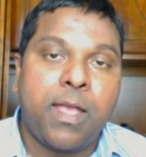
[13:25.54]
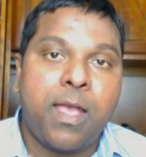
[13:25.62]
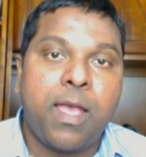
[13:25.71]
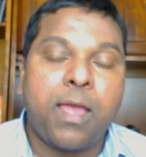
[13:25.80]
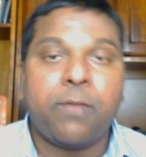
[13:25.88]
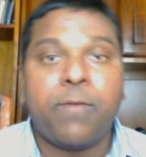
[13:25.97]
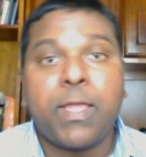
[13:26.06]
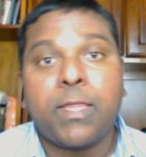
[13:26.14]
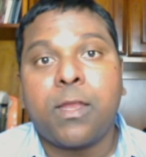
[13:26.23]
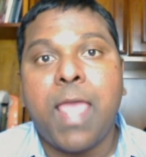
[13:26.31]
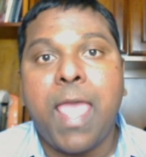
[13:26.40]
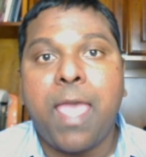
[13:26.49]
And when
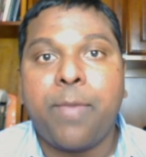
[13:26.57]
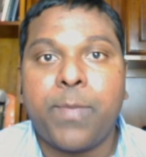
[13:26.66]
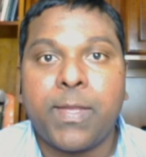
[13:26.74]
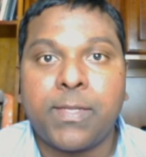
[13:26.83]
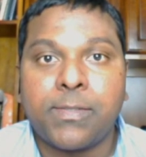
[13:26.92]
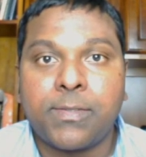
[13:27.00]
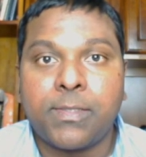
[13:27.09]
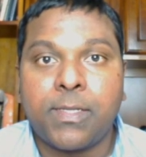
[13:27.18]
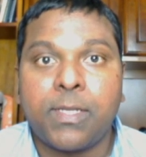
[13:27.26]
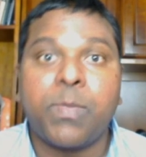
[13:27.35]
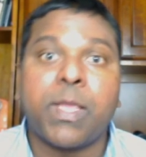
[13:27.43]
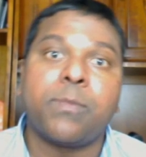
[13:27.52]
that happens,
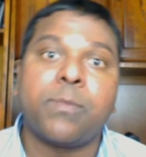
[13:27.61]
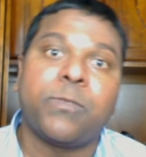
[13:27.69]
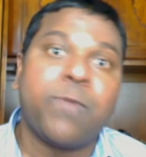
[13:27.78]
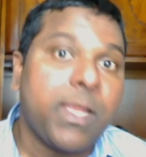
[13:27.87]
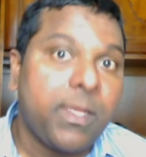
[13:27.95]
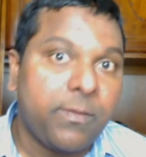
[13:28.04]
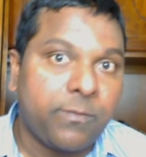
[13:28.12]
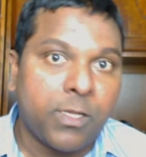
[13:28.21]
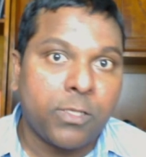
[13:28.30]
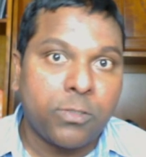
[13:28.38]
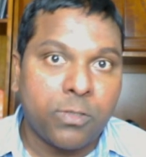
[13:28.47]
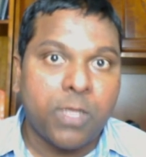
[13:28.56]
it becomes very
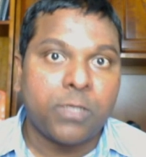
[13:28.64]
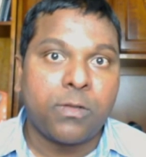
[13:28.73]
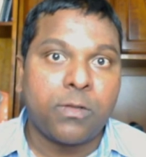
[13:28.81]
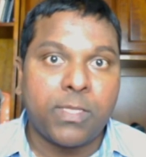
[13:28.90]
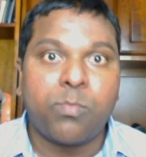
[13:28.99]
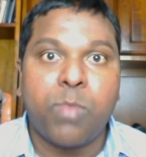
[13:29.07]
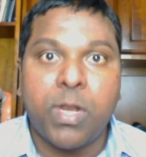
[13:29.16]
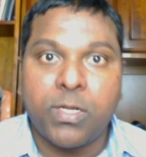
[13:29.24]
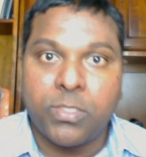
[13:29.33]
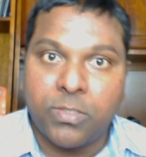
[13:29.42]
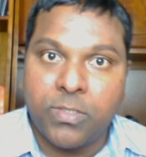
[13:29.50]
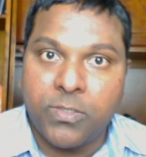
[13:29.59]
difficult to control their blood
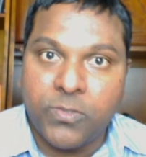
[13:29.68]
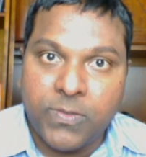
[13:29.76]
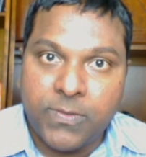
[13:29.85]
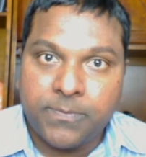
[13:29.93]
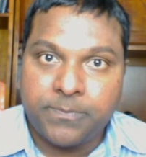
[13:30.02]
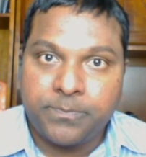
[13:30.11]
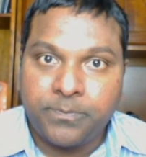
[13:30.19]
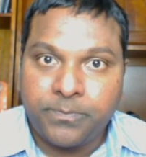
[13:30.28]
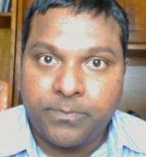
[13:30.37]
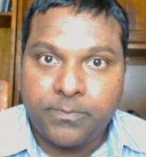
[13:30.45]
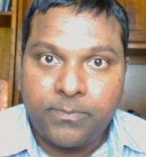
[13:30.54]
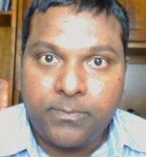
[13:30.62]
sugars.
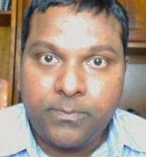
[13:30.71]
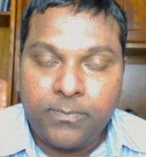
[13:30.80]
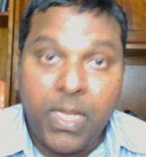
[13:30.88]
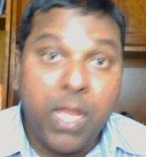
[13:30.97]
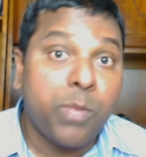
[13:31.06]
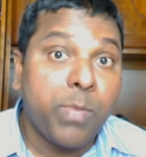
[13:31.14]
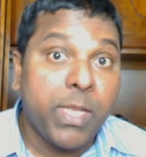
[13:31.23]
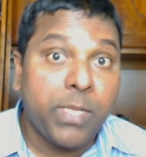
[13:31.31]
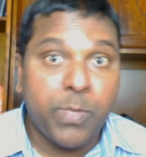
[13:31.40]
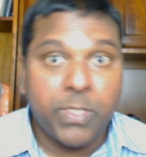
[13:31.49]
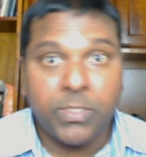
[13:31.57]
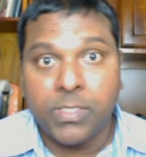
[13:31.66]
And many
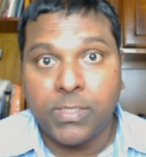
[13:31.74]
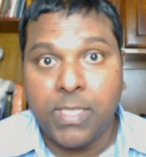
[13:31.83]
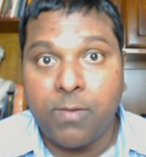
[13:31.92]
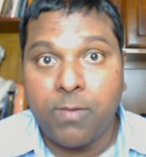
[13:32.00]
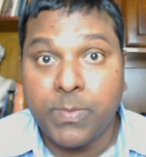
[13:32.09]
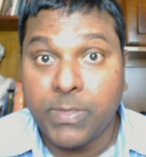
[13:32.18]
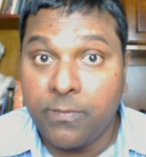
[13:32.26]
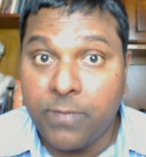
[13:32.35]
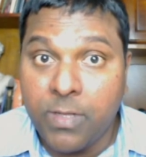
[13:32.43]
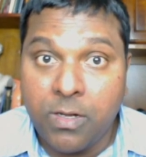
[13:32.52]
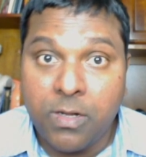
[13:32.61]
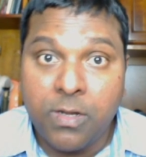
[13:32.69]
patients develop
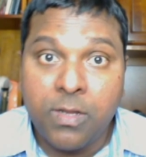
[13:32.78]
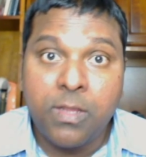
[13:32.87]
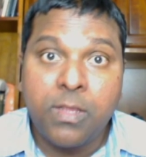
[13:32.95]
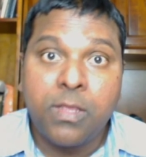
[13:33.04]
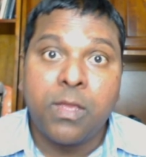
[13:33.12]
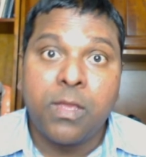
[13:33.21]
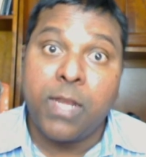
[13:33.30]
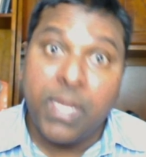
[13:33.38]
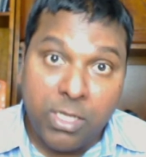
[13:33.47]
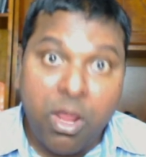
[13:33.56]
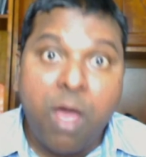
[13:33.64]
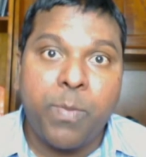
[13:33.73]
severe
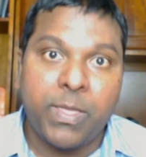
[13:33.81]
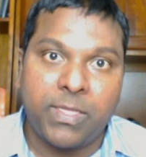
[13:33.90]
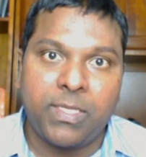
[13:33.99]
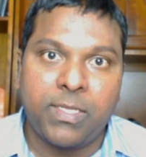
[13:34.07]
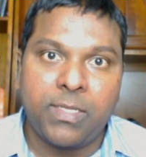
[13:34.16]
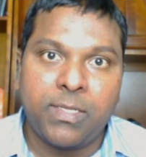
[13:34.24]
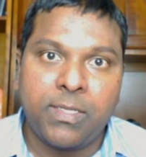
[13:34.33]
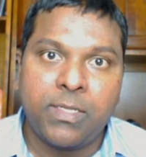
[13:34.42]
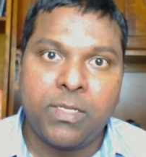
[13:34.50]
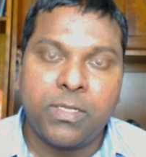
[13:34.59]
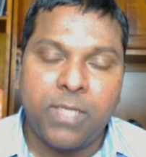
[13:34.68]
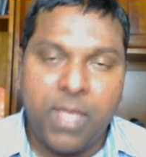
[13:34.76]
retinopathy.
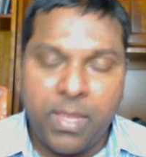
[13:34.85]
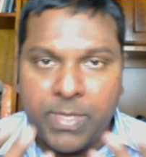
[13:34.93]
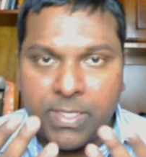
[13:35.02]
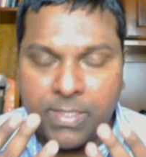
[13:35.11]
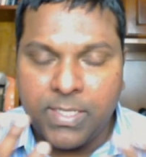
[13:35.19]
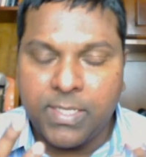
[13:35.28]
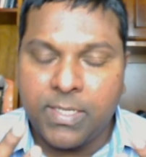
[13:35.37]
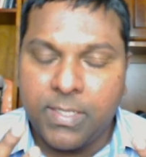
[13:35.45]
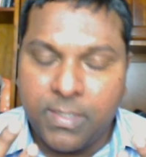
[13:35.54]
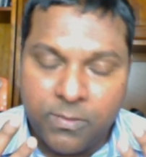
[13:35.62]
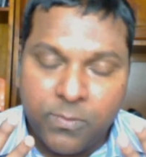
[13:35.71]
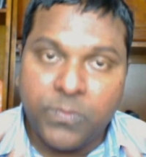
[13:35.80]
I mean, the
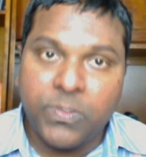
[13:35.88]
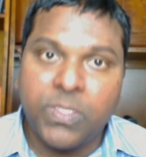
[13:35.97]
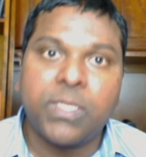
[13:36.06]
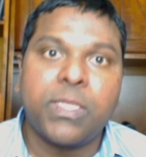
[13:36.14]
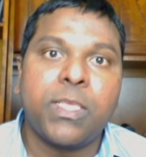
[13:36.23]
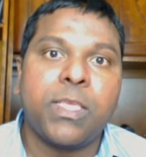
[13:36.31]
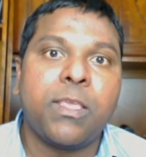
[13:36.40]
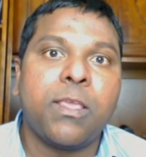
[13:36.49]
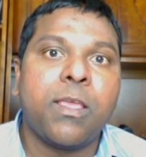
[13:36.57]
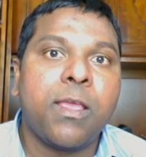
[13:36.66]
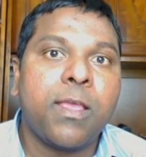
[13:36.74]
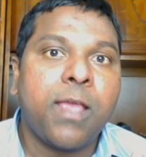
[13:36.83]
losing the
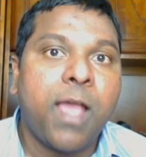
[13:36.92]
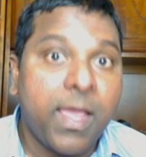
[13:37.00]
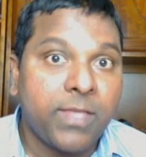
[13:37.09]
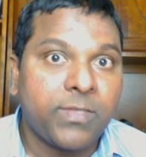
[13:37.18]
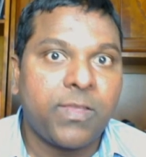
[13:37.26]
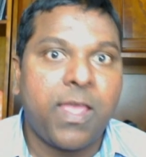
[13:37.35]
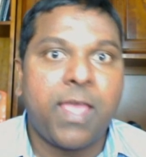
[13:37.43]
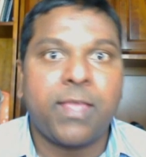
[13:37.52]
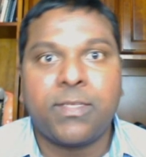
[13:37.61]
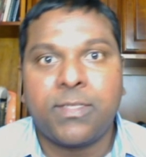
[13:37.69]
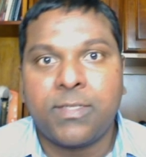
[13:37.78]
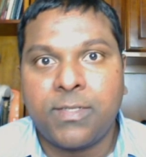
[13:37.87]

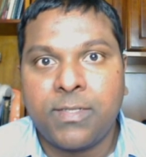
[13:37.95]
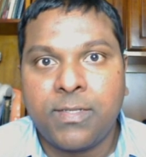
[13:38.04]
eyesight,